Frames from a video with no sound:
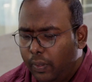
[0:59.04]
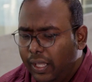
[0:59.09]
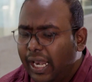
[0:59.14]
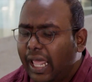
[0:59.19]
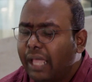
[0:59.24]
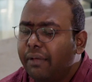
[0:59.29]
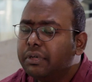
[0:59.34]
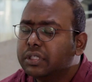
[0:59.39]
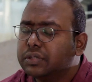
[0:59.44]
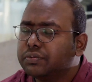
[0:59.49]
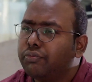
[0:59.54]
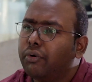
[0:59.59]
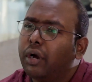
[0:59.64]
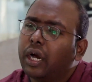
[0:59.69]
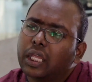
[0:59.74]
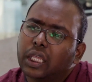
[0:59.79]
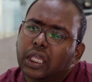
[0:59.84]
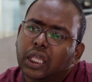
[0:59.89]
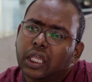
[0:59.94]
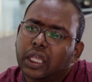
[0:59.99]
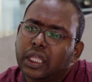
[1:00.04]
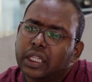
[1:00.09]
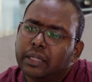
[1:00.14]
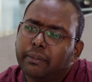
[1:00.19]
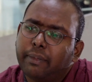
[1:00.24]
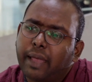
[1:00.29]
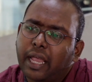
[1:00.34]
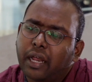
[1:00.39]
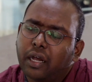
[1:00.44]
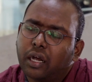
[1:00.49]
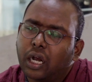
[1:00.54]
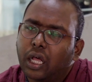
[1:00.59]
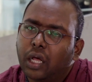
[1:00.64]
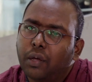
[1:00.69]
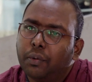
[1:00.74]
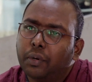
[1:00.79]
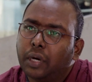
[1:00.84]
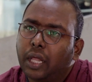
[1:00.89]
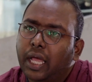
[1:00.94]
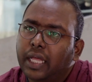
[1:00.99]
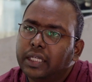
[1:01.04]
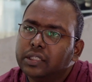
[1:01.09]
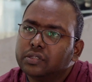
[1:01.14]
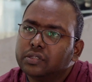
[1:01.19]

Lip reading: when I was working in the background, I